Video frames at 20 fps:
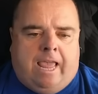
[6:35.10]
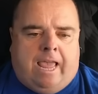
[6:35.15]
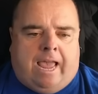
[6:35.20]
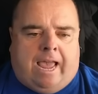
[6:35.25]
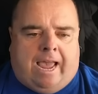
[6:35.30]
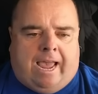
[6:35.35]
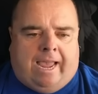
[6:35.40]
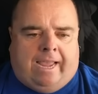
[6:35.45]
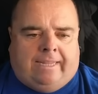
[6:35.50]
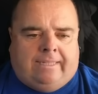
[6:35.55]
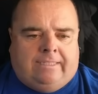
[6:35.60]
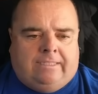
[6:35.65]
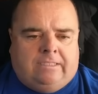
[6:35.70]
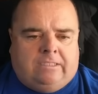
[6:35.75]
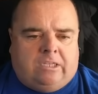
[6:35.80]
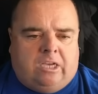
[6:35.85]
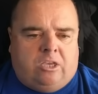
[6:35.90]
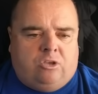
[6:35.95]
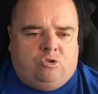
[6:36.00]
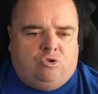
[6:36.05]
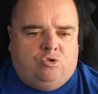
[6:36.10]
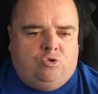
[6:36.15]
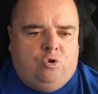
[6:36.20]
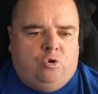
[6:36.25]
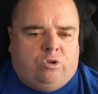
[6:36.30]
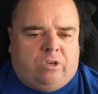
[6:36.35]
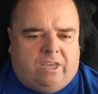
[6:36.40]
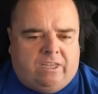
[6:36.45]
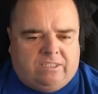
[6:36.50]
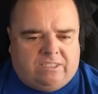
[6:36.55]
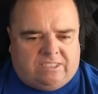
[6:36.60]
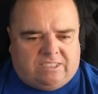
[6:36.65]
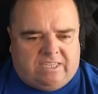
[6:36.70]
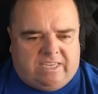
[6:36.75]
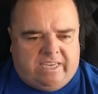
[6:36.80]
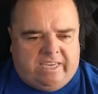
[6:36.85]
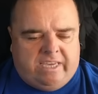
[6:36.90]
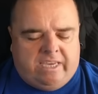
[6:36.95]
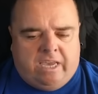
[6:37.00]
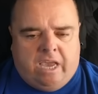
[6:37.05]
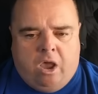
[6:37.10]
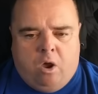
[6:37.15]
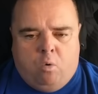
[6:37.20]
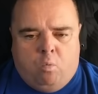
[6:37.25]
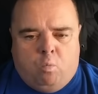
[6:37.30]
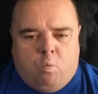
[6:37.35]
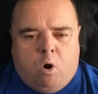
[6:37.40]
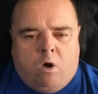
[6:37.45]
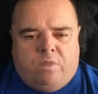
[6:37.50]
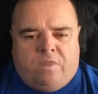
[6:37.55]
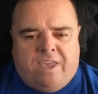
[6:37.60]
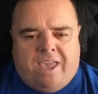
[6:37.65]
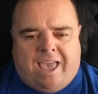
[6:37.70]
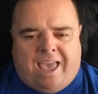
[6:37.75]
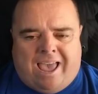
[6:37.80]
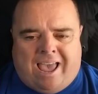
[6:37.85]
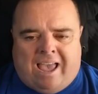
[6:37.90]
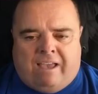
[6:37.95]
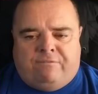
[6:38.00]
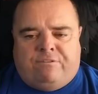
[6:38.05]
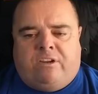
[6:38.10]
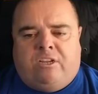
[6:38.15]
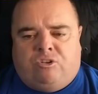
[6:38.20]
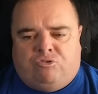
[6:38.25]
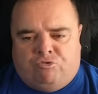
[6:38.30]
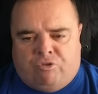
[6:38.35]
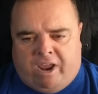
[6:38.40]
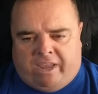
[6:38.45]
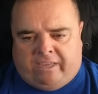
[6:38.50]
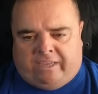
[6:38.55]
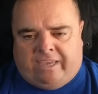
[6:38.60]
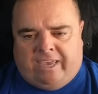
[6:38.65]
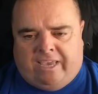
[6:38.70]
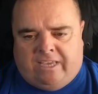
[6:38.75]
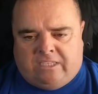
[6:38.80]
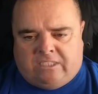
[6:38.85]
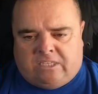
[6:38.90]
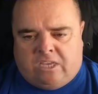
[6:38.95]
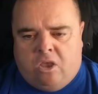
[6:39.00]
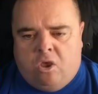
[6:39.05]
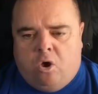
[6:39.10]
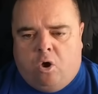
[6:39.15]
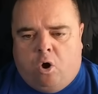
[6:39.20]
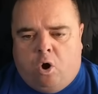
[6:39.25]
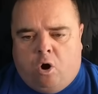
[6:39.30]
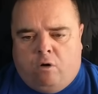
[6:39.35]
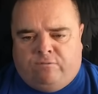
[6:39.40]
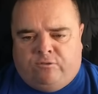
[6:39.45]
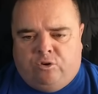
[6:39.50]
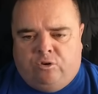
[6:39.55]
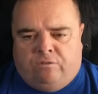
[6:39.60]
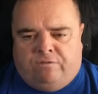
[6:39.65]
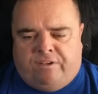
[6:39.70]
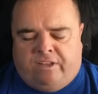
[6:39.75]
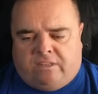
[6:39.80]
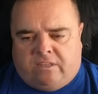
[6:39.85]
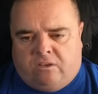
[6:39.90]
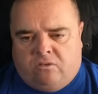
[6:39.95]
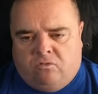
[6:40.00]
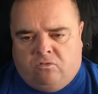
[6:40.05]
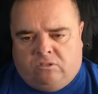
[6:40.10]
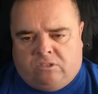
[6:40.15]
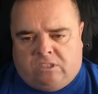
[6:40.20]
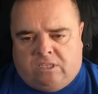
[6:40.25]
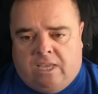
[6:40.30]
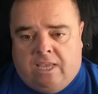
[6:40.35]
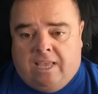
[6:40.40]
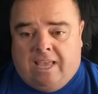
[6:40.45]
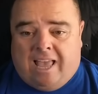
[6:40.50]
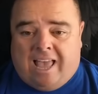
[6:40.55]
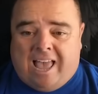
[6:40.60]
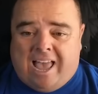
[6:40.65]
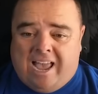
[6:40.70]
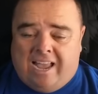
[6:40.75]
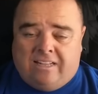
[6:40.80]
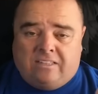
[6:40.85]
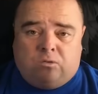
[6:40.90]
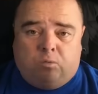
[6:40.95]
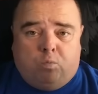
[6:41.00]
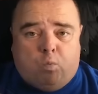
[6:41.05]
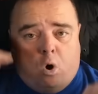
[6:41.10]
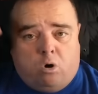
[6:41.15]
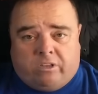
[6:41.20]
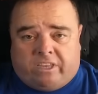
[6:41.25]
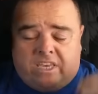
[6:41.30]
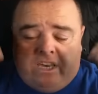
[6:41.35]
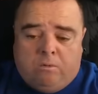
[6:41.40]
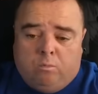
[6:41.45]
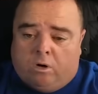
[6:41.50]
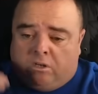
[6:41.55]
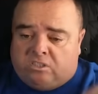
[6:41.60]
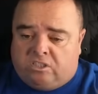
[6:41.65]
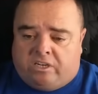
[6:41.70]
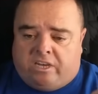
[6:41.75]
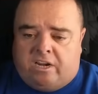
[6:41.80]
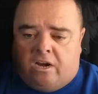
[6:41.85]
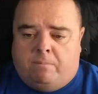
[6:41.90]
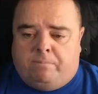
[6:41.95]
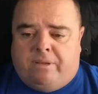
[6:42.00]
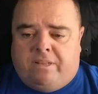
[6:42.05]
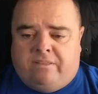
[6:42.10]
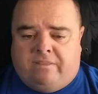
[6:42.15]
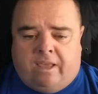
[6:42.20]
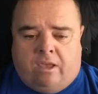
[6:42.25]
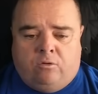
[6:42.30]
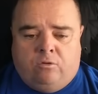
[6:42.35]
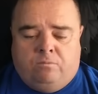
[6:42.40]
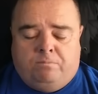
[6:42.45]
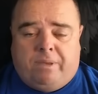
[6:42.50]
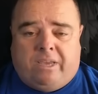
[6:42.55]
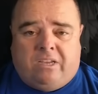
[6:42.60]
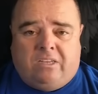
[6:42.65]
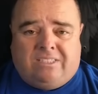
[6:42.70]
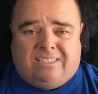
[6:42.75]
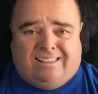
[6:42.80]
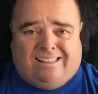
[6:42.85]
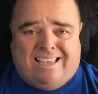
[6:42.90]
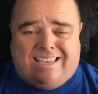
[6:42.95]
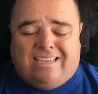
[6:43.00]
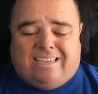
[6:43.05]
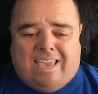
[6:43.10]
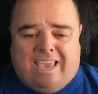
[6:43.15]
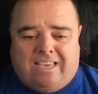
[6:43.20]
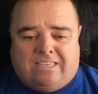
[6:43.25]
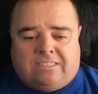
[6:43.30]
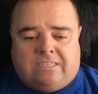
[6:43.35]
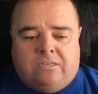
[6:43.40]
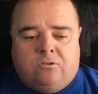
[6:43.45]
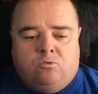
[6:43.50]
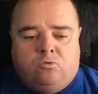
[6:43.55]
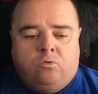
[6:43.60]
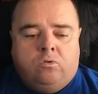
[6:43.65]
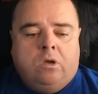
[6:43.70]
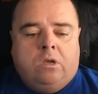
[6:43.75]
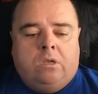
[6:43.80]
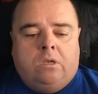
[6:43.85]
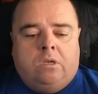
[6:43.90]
and you can see what the average rank is of your videos and what keywords are going up and down because like SEO,